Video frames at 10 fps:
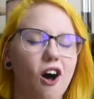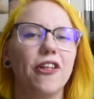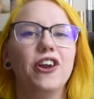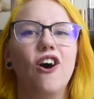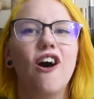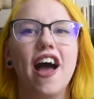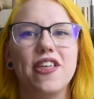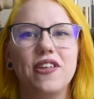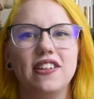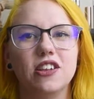All in all, I
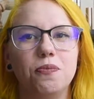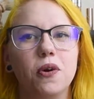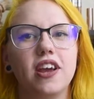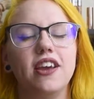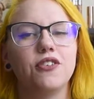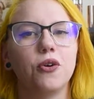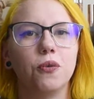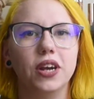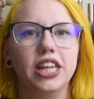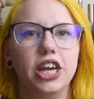think this book is a
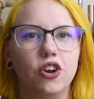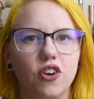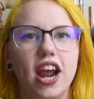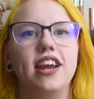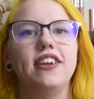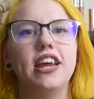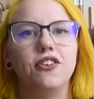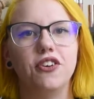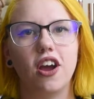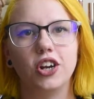really great
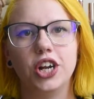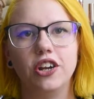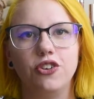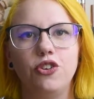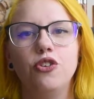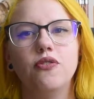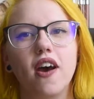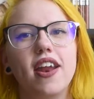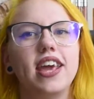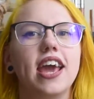introduction to
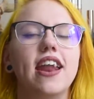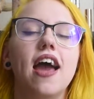Vonnegut.